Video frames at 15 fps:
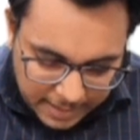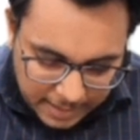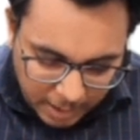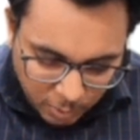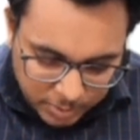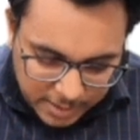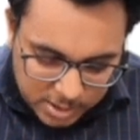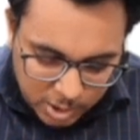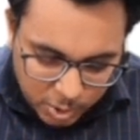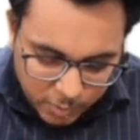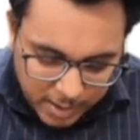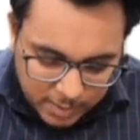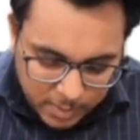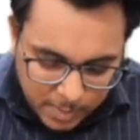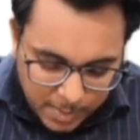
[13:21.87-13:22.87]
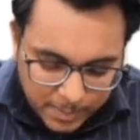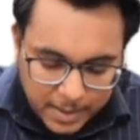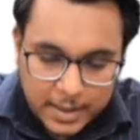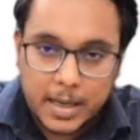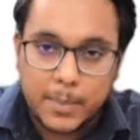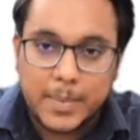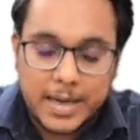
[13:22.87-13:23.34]
Now this
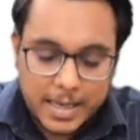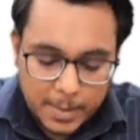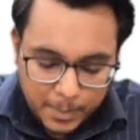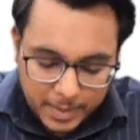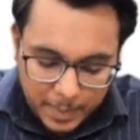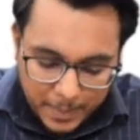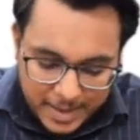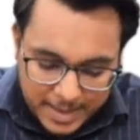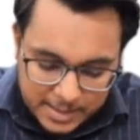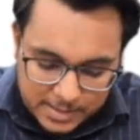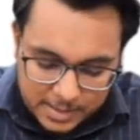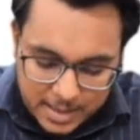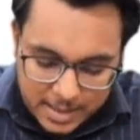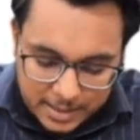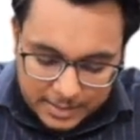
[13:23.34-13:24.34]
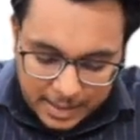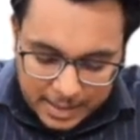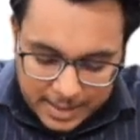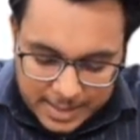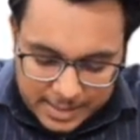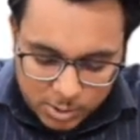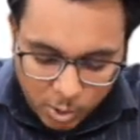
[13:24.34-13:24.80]
12-member committee prepares the
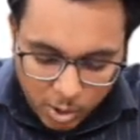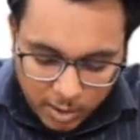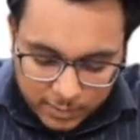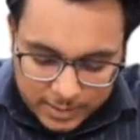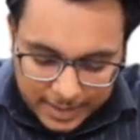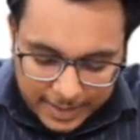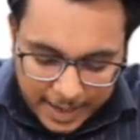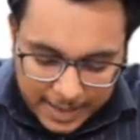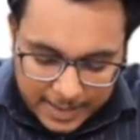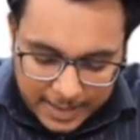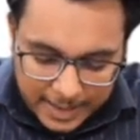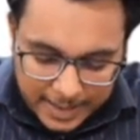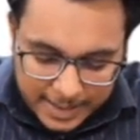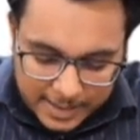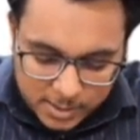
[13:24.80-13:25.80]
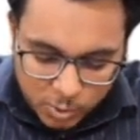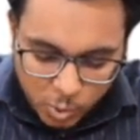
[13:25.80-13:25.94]
list of the candidates